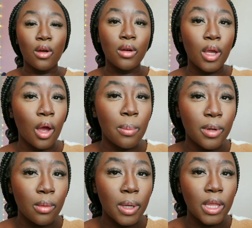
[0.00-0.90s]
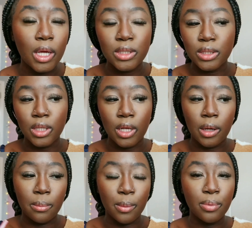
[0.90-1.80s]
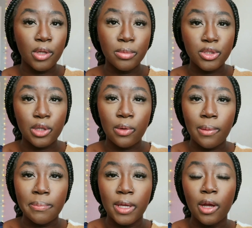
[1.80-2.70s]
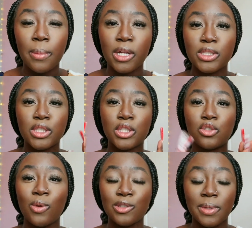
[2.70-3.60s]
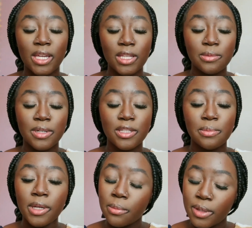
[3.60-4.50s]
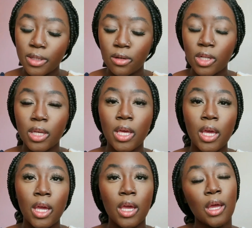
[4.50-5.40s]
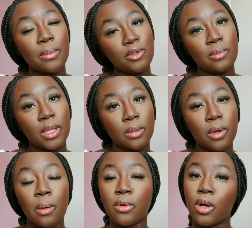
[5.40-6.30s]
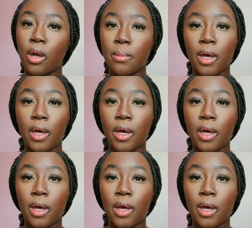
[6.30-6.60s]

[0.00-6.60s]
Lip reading: Okay, I'll put on my lashes and I'm pretty much done with my makeup. I just need to wash my hands because makeup being on it. And I'm gonna do my lip combo and come